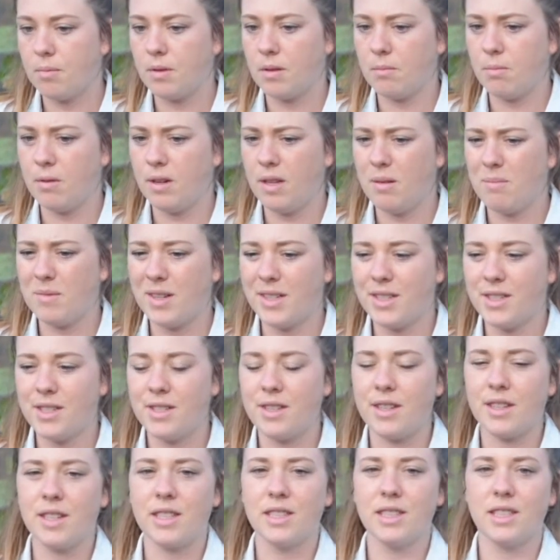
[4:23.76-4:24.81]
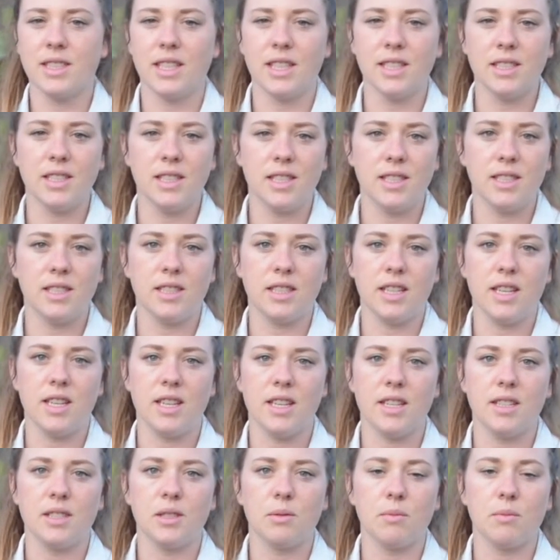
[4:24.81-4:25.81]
Pretty much the consensus is